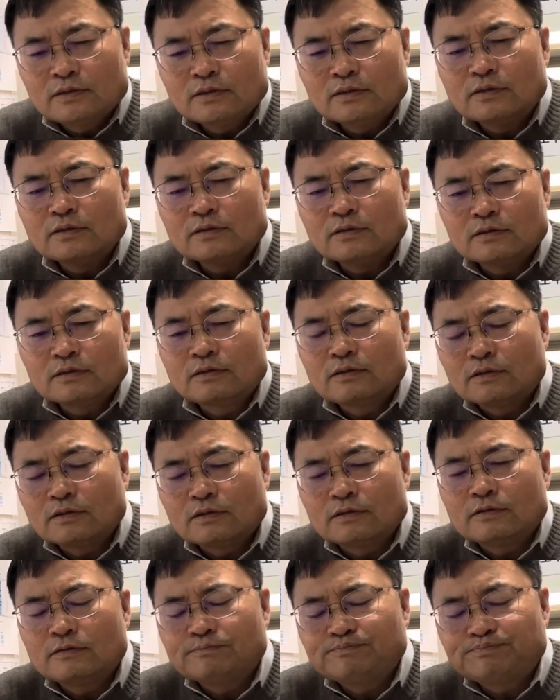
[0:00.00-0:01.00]
uh,
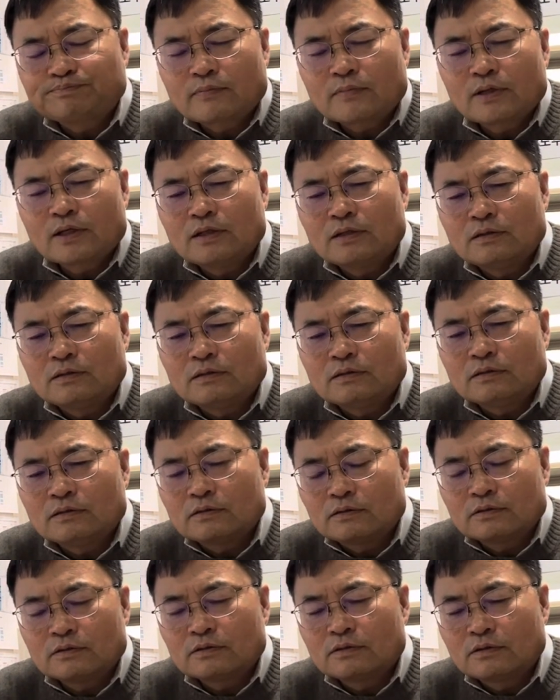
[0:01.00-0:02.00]

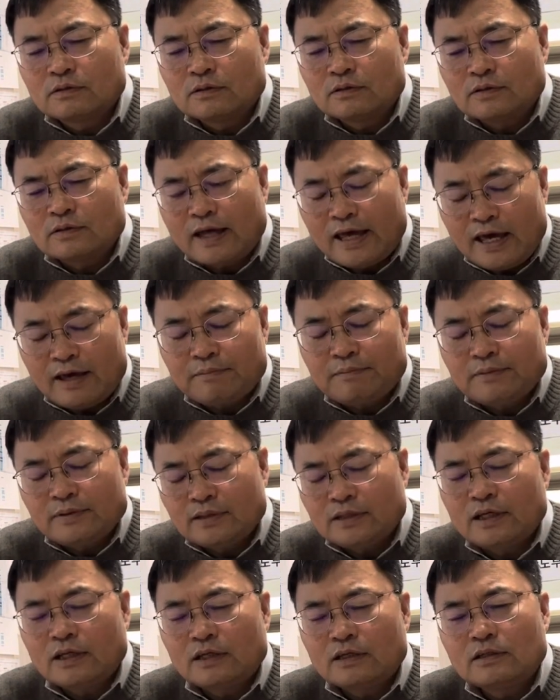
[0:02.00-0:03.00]
the, the app.
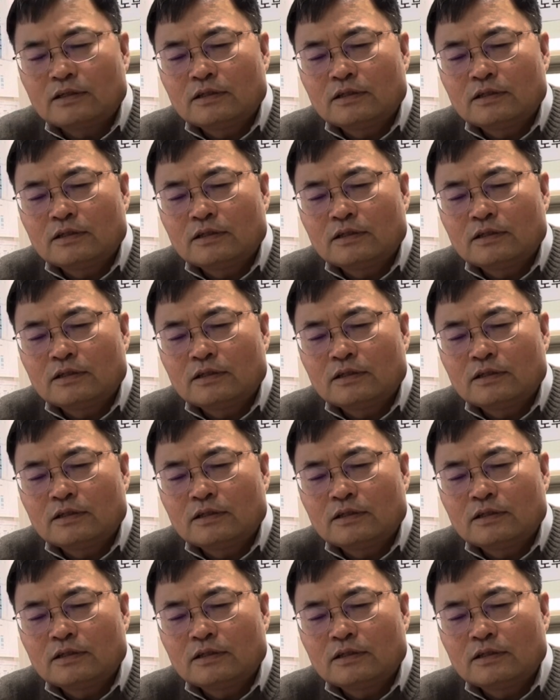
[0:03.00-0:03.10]
Yeah